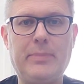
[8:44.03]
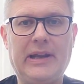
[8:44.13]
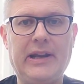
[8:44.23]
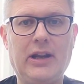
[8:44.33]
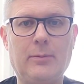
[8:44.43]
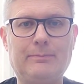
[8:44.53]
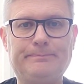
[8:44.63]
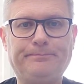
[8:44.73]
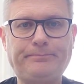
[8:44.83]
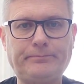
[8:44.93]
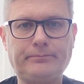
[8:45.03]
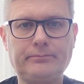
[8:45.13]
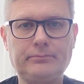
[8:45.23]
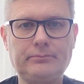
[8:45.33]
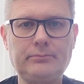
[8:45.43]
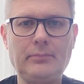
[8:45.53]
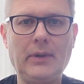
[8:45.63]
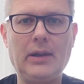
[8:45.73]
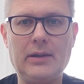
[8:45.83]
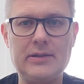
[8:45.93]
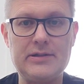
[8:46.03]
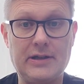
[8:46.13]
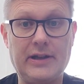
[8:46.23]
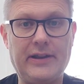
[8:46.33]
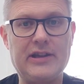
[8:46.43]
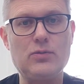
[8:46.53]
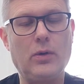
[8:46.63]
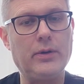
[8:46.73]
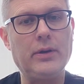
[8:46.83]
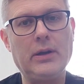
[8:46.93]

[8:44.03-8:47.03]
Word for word: picking up certainly this one,